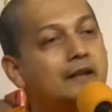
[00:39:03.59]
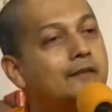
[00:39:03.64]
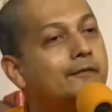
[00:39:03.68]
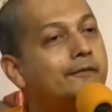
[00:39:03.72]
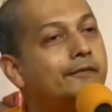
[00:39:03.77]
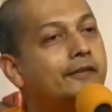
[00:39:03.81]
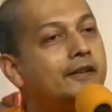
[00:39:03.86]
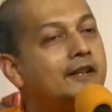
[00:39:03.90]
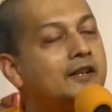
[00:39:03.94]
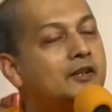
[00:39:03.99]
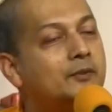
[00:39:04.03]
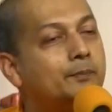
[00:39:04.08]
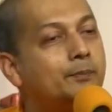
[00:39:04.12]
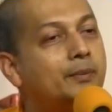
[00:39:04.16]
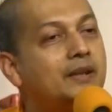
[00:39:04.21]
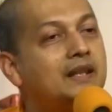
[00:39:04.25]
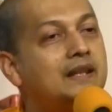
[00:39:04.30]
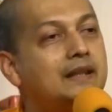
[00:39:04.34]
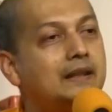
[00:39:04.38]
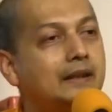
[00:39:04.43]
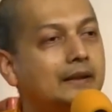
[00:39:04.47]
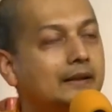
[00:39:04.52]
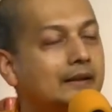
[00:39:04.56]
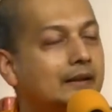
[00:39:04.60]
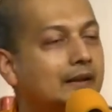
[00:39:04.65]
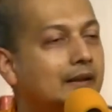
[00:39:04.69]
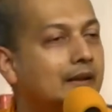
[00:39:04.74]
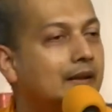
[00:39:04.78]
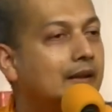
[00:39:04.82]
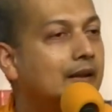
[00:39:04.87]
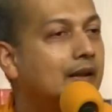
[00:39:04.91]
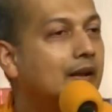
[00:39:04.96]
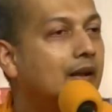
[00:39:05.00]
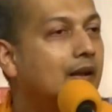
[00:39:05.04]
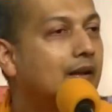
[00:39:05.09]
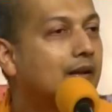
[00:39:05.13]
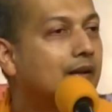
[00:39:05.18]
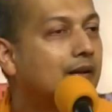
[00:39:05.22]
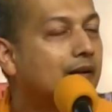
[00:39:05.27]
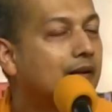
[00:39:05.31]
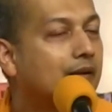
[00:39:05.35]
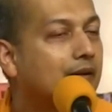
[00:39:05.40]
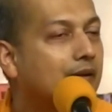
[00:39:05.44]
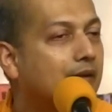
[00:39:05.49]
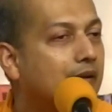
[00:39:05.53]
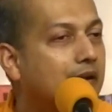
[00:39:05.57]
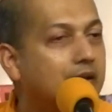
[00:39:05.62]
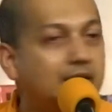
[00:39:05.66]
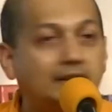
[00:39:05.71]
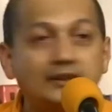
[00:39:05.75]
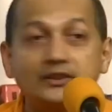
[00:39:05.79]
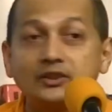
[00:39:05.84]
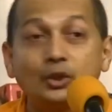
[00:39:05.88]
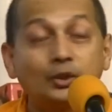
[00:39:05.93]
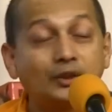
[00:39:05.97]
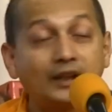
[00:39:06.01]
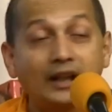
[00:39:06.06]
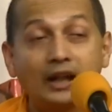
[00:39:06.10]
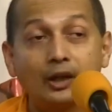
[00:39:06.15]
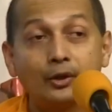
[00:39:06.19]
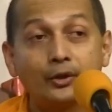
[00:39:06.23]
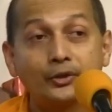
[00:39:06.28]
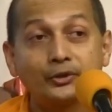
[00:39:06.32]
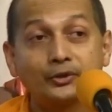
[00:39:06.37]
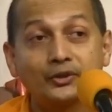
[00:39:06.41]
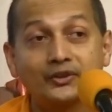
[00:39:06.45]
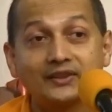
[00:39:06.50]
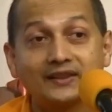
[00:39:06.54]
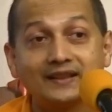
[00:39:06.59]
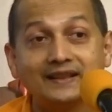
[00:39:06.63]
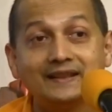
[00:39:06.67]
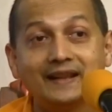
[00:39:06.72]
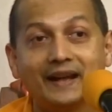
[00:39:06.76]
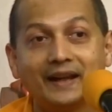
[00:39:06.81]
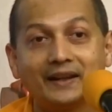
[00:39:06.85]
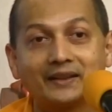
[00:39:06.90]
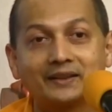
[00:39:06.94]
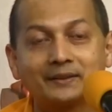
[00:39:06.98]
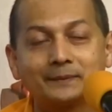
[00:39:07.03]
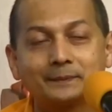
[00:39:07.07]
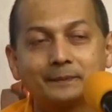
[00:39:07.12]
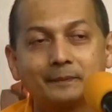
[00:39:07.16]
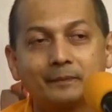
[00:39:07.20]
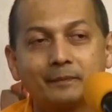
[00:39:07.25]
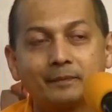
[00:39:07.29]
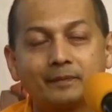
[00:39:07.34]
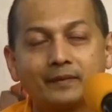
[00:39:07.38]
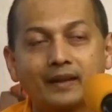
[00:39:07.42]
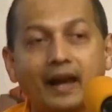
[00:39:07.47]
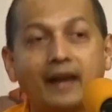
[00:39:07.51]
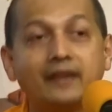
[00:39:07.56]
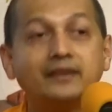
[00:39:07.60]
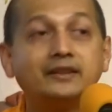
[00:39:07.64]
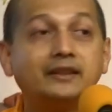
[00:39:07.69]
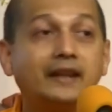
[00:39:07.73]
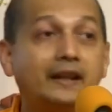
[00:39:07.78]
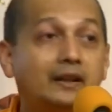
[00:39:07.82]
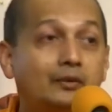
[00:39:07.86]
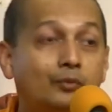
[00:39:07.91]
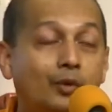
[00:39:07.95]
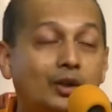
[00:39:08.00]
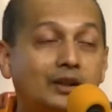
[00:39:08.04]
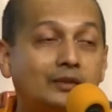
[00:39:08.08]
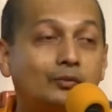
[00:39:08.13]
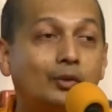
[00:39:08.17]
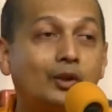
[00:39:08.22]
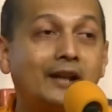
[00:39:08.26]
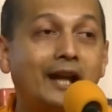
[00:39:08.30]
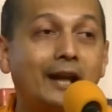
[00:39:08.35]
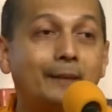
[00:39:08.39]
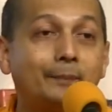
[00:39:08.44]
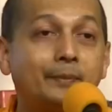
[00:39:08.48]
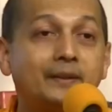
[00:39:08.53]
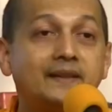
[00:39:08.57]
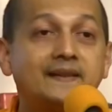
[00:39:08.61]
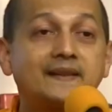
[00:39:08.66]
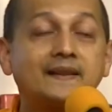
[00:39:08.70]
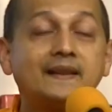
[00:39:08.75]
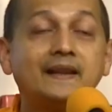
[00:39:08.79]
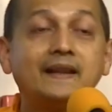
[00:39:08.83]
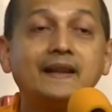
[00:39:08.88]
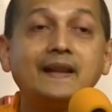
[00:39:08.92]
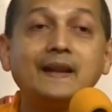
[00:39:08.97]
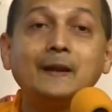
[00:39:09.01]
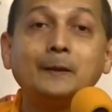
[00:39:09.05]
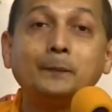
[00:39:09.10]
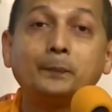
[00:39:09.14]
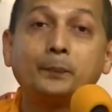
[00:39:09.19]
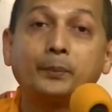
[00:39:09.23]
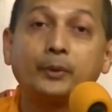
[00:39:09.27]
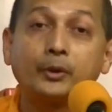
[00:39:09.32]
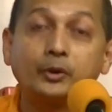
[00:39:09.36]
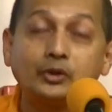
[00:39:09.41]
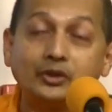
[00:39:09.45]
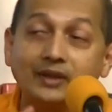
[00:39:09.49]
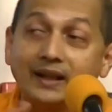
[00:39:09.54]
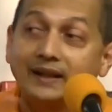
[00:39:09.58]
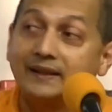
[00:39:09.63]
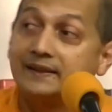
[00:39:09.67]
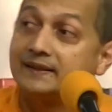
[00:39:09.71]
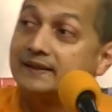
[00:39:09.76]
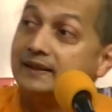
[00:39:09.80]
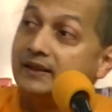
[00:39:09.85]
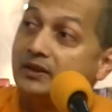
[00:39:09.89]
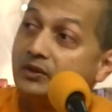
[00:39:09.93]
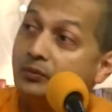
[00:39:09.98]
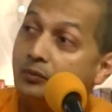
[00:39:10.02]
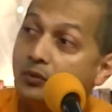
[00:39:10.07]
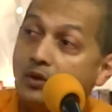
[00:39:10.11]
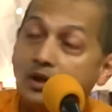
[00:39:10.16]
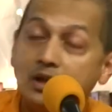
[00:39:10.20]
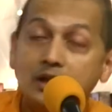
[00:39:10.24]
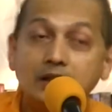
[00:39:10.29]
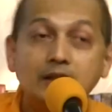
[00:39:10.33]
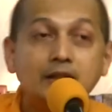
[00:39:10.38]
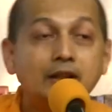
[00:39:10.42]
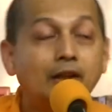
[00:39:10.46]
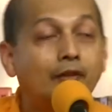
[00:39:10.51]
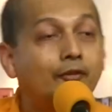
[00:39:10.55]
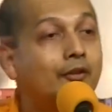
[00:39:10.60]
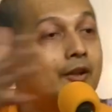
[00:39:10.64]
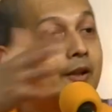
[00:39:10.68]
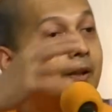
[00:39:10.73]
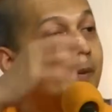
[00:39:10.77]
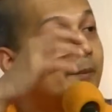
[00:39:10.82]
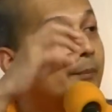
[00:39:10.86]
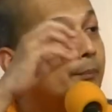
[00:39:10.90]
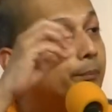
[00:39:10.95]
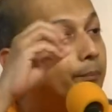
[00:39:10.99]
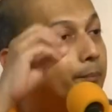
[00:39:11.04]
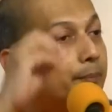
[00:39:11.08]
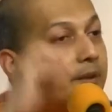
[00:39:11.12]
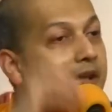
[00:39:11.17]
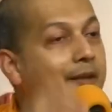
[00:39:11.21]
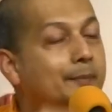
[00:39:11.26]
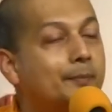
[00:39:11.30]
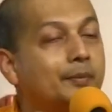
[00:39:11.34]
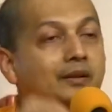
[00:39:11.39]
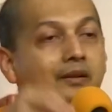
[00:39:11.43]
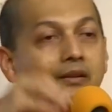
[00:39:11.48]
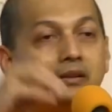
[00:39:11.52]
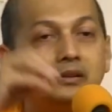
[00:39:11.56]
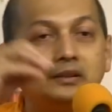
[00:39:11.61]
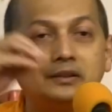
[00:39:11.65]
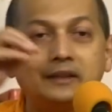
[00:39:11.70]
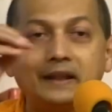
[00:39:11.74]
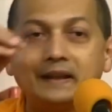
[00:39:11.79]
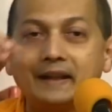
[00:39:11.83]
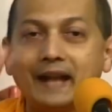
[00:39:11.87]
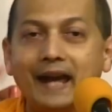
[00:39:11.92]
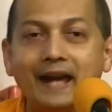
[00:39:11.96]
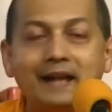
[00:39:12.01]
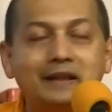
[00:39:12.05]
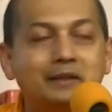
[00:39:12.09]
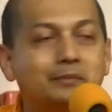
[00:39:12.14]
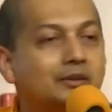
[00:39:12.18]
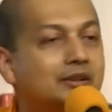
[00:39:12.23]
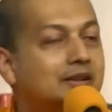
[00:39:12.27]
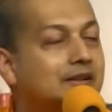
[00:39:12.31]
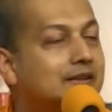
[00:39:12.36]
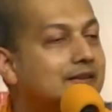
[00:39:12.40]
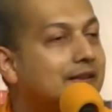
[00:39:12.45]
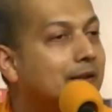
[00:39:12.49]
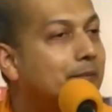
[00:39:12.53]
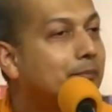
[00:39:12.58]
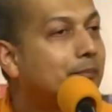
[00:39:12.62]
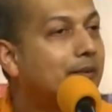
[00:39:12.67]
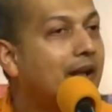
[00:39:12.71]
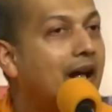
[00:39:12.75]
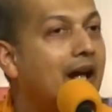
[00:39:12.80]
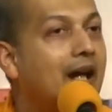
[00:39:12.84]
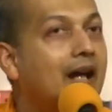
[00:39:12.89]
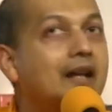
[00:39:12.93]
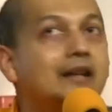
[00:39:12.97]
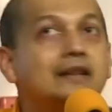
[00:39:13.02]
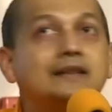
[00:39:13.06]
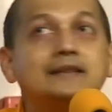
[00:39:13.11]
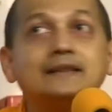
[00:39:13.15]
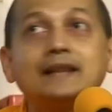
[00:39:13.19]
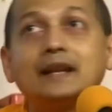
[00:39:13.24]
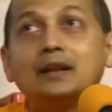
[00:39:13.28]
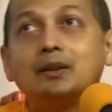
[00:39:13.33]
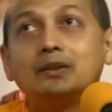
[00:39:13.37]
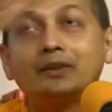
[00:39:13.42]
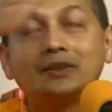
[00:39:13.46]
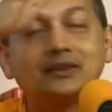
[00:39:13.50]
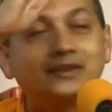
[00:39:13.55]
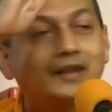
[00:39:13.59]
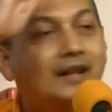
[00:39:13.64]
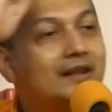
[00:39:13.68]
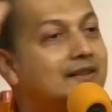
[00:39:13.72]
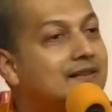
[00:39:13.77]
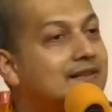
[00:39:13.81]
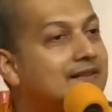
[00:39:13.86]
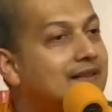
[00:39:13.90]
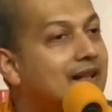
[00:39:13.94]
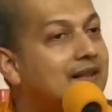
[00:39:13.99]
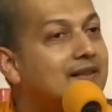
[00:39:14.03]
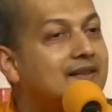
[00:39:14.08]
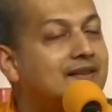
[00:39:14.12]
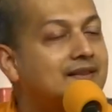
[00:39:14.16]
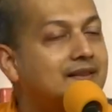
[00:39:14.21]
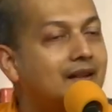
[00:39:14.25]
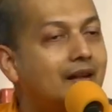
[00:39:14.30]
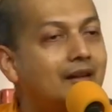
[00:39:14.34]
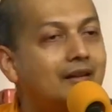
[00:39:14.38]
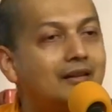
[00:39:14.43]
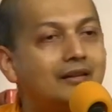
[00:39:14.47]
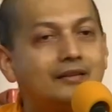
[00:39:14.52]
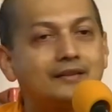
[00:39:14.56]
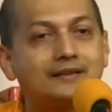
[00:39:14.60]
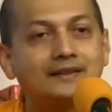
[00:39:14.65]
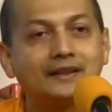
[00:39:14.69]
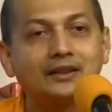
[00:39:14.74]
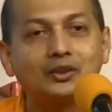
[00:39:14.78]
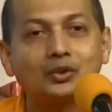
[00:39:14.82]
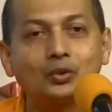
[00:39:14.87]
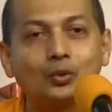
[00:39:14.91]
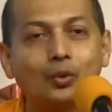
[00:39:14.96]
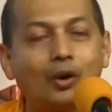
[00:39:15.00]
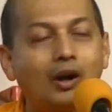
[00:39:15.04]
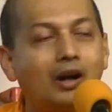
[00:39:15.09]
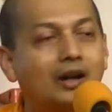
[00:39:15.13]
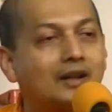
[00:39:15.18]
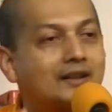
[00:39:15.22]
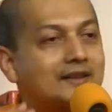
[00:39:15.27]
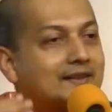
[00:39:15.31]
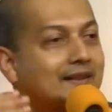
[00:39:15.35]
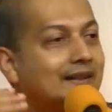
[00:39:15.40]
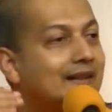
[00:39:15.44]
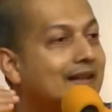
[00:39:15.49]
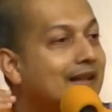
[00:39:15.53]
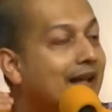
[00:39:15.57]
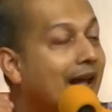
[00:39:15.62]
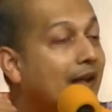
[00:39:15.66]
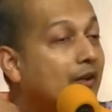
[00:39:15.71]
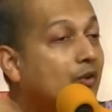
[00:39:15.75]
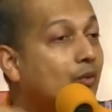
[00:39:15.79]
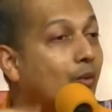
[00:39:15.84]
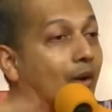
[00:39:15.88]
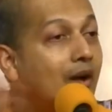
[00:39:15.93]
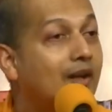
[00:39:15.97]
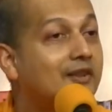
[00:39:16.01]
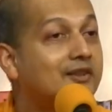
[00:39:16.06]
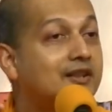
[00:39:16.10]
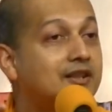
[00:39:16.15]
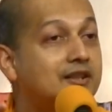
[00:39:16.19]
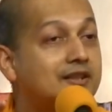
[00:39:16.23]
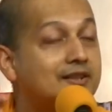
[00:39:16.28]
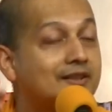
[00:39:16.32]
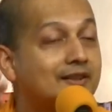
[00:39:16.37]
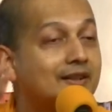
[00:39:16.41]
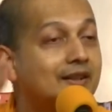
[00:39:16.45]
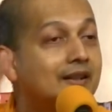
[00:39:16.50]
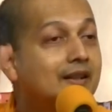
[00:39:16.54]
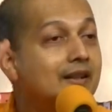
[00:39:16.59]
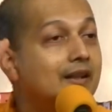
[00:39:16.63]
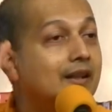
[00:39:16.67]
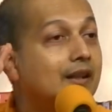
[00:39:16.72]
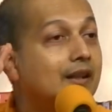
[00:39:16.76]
infinite being. It does not allow us to see that. And then what happens? It projects this world of people and animals and plants and suns and stars and quarks and quasars